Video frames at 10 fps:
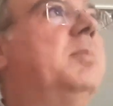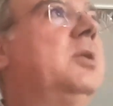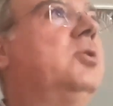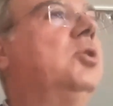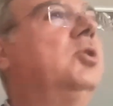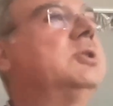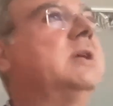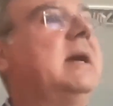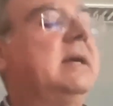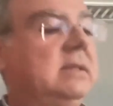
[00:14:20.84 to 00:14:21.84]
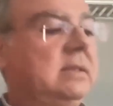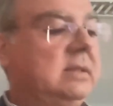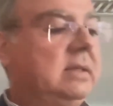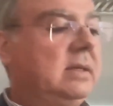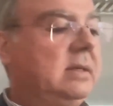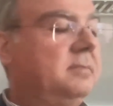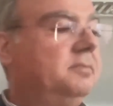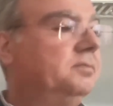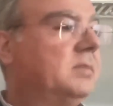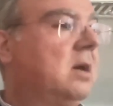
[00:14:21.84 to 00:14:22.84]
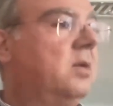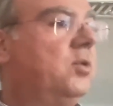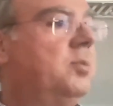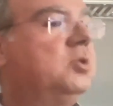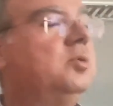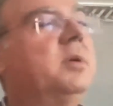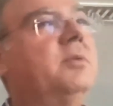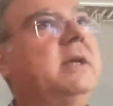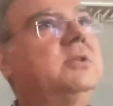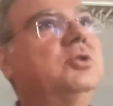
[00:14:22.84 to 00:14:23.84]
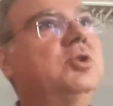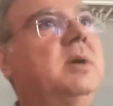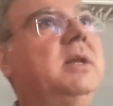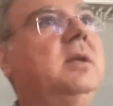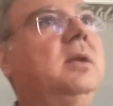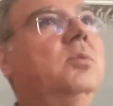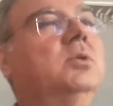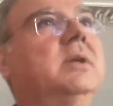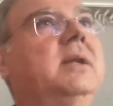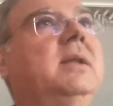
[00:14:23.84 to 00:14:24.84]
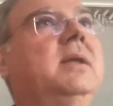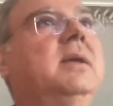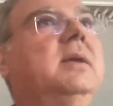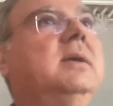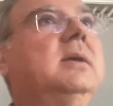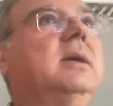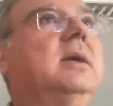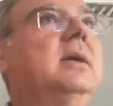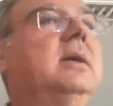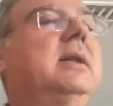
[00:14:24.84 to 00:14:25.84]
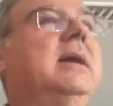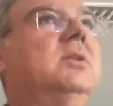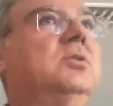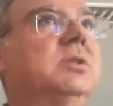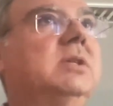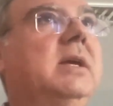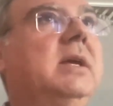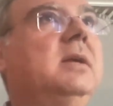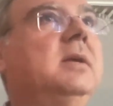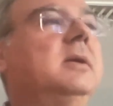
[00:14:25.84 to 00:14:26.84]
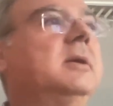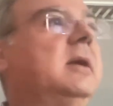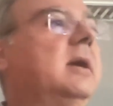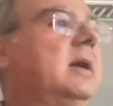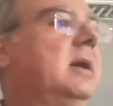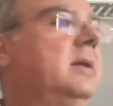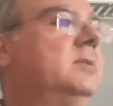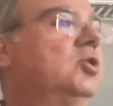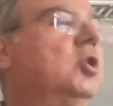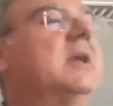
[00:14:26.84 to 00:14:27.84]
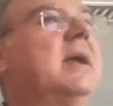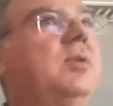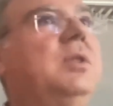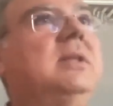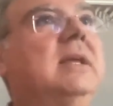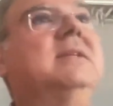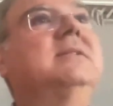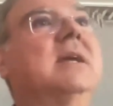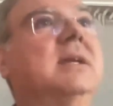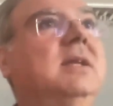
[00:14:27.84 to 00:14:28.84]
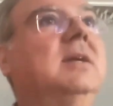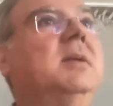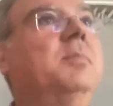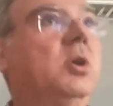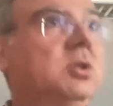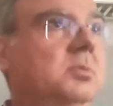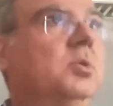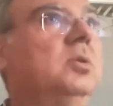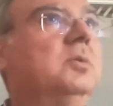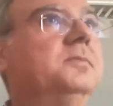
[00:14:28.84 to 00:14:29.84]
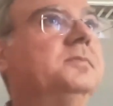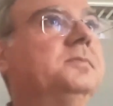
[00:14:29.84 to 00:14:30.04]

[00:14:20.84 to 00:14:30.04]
Because as our former supervisor, Giovanni Buttarelli, liked to say, not everything that is technically possible